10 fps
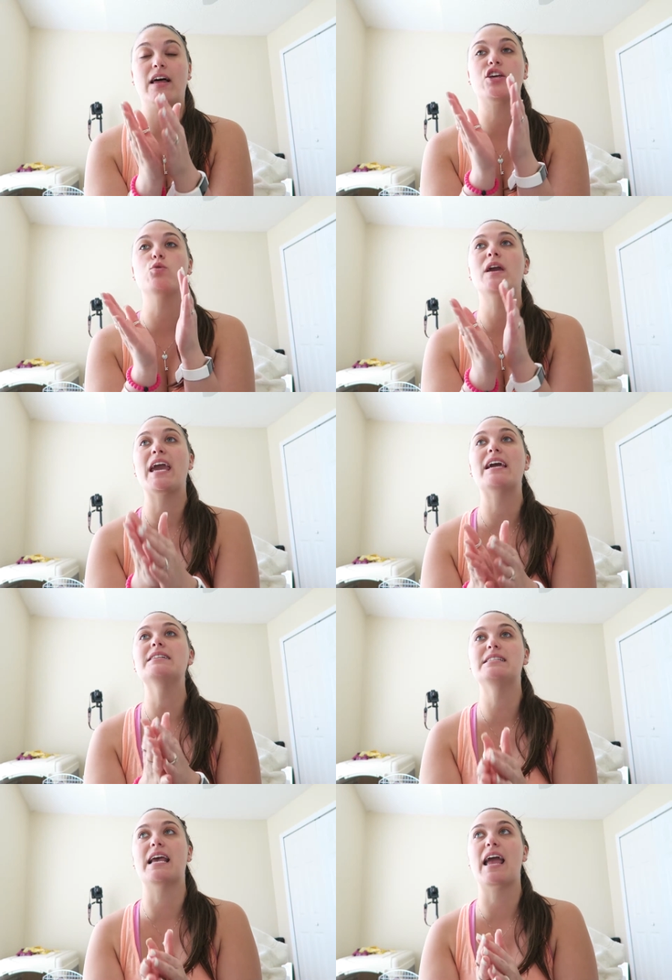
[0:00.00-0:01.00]
Like, you
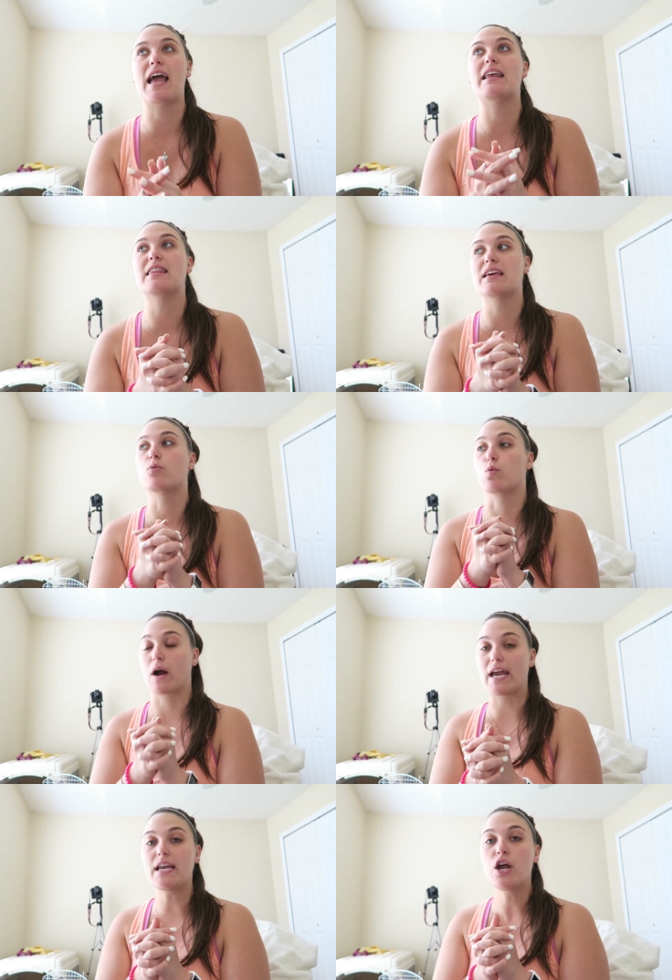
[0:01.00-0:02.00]
can't say anything
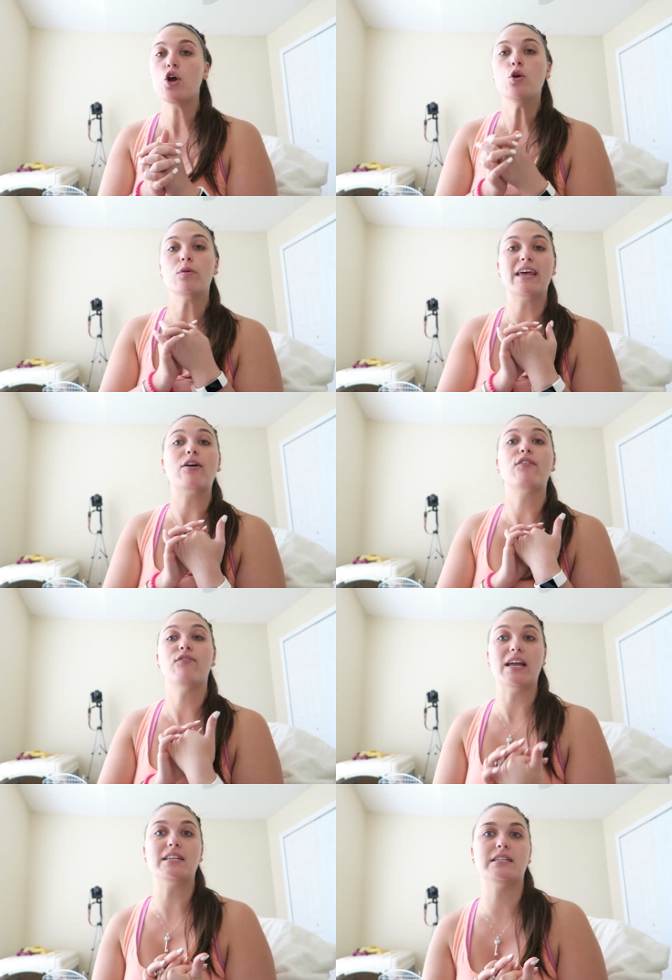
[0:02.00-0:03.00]
right without
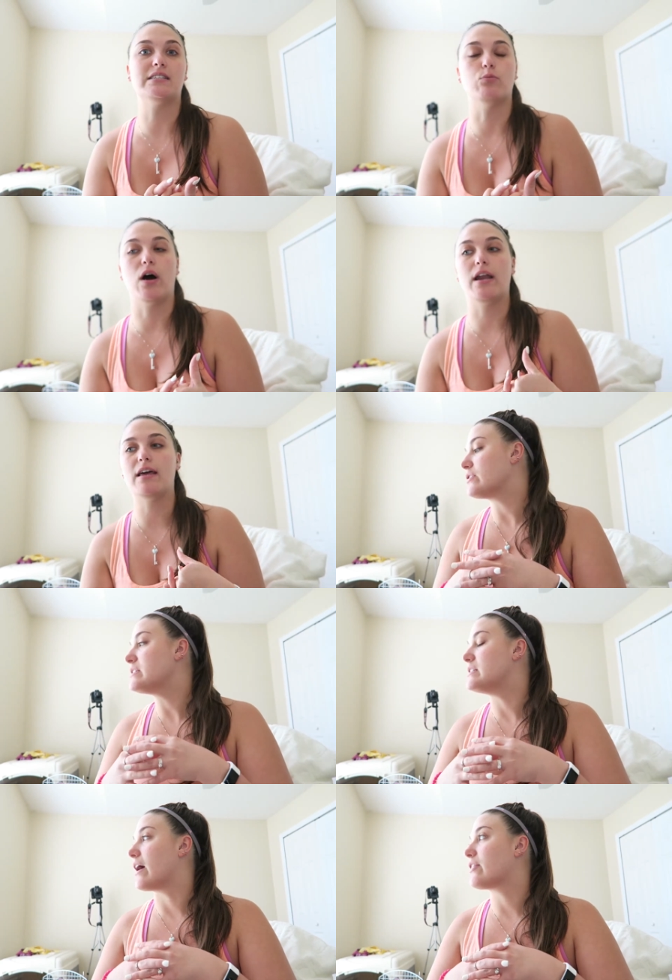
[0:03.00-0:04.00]
offending someone. There
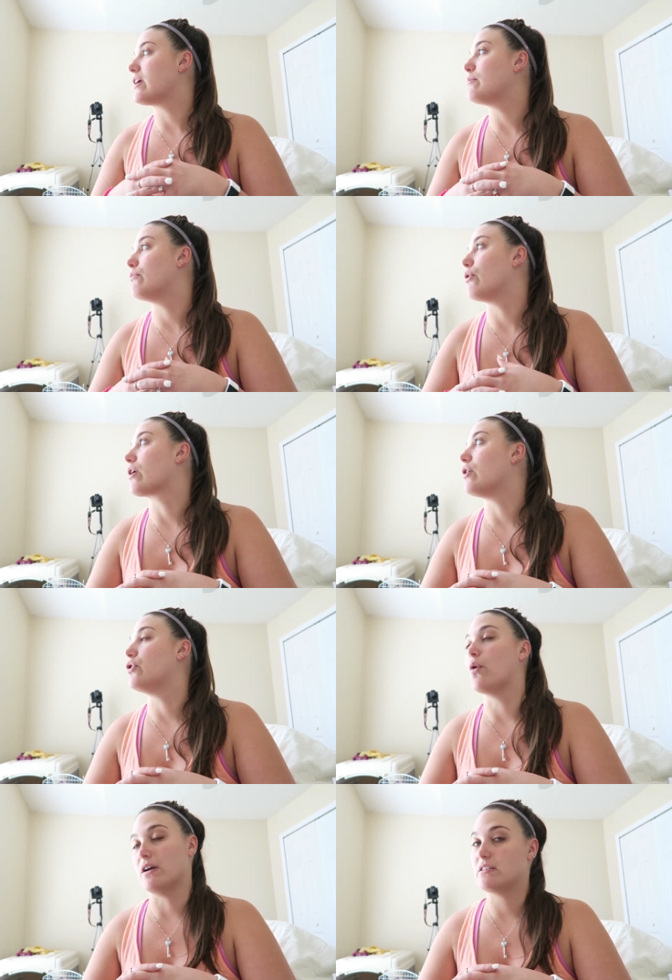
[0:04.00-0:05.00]
is nothing more
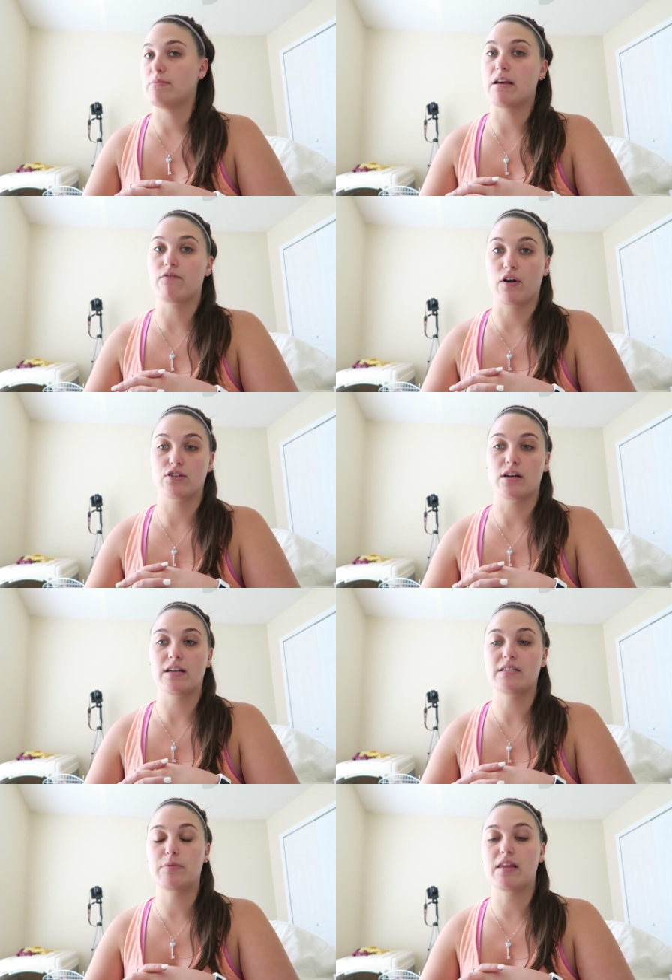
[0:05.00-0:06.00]
annoying to me and
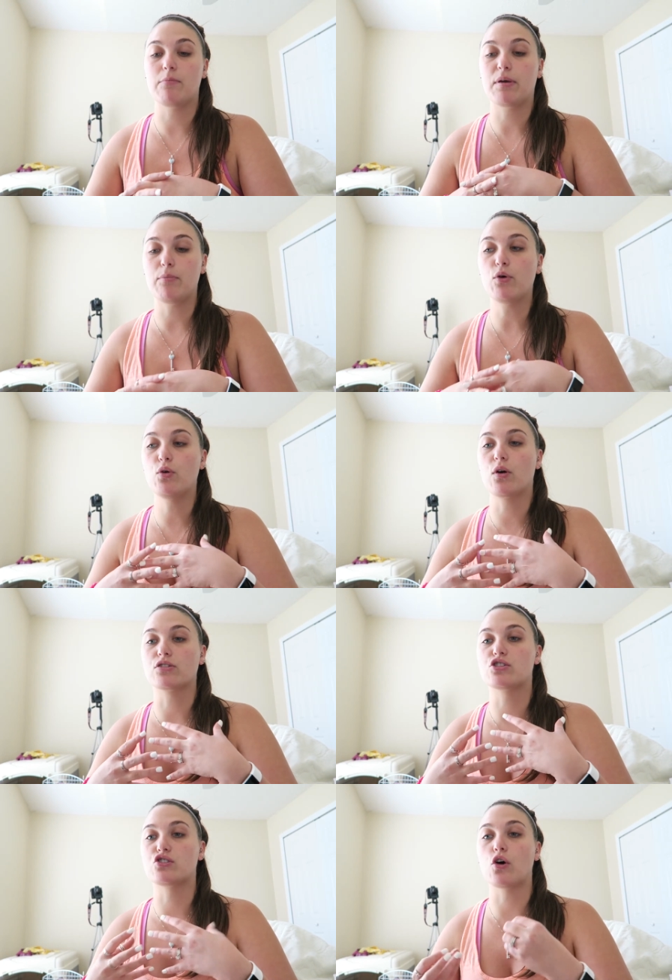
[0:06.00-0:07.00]
frustrating to me than people who
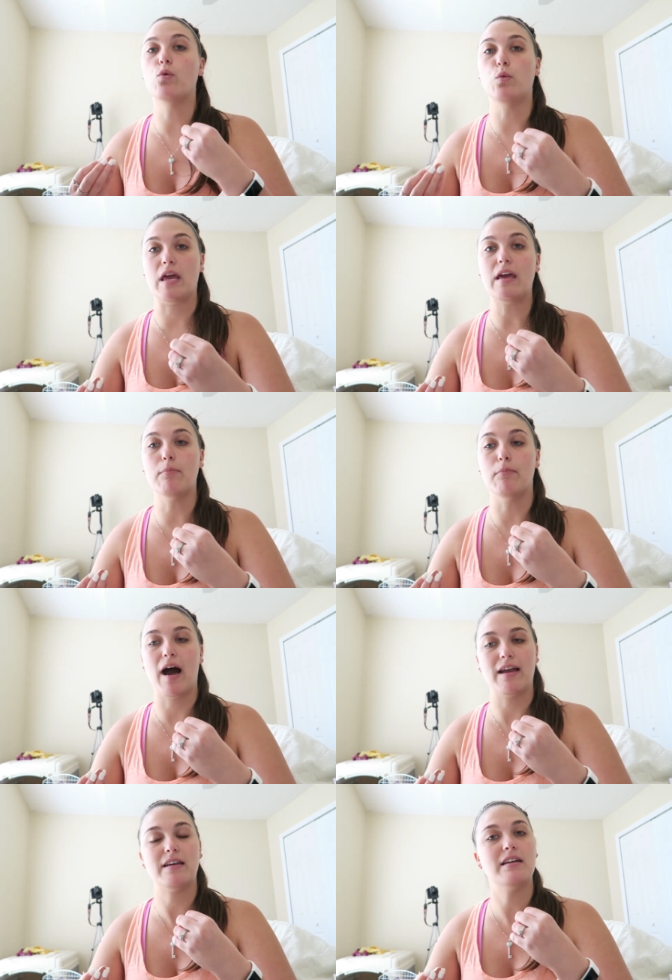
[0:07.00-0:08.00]
are so
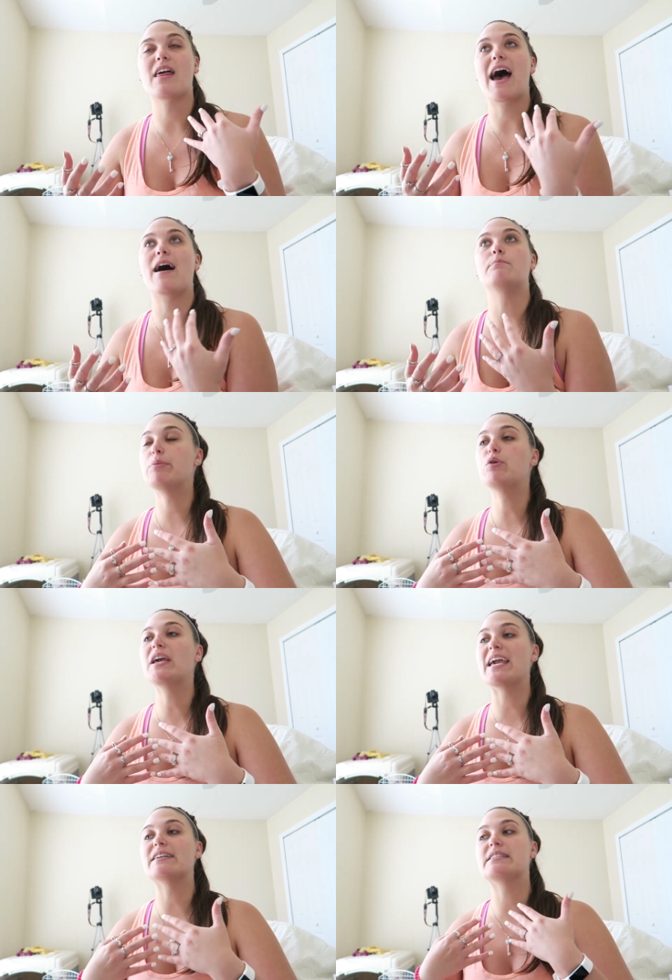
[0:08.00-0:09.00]
weak-minded that people
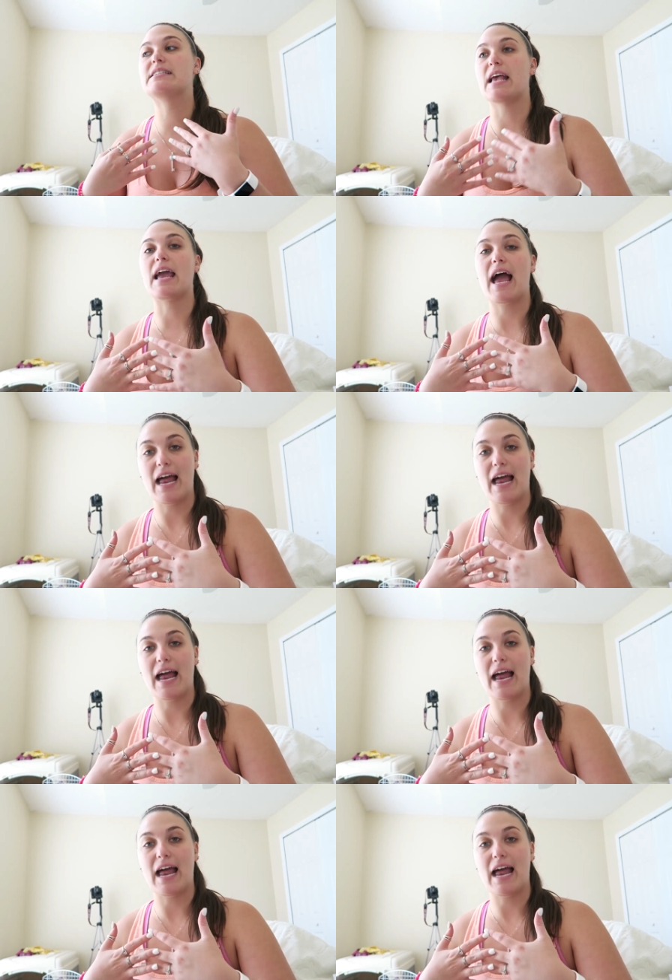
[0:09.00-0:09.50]
can't say